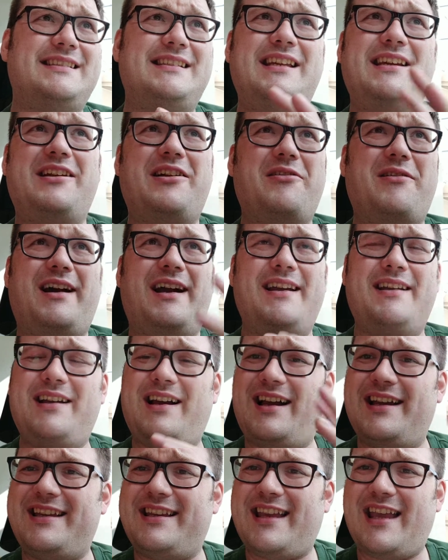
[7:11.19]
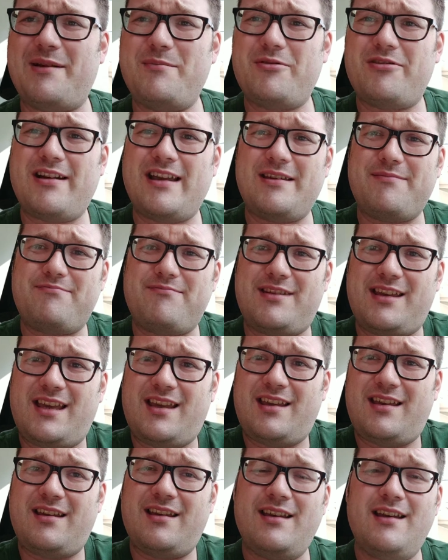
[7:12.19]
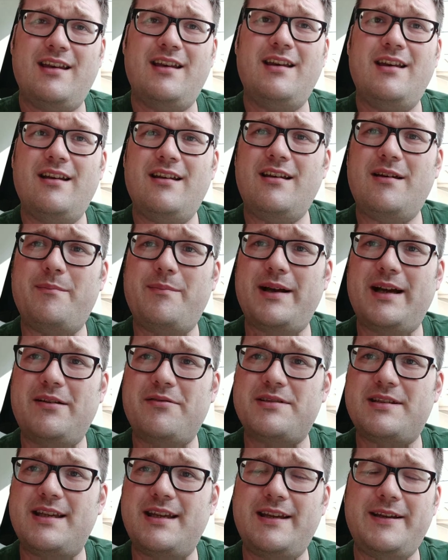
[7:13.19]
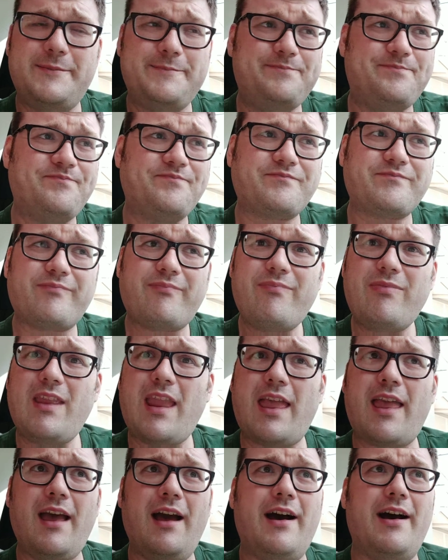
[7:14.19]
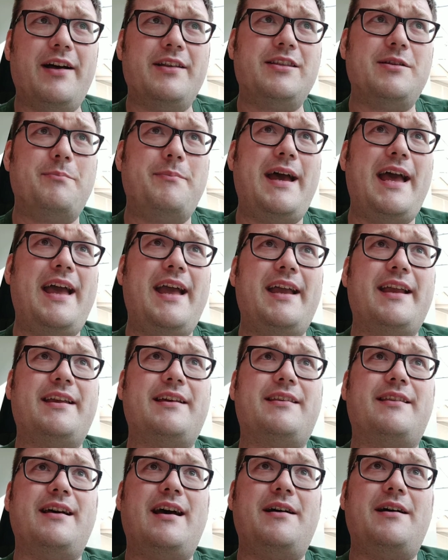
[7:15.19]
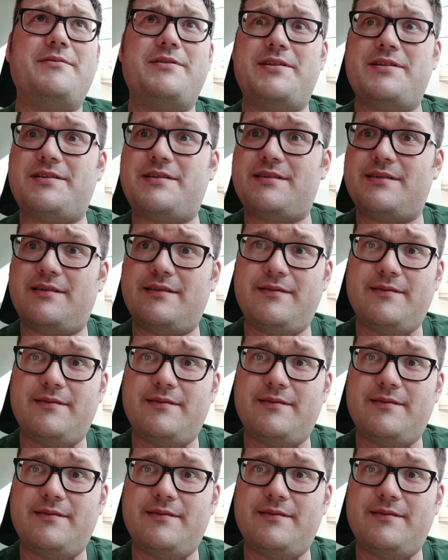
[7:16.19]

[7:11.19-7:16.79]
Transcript: You know, I came away meh about it. The Meg, that was,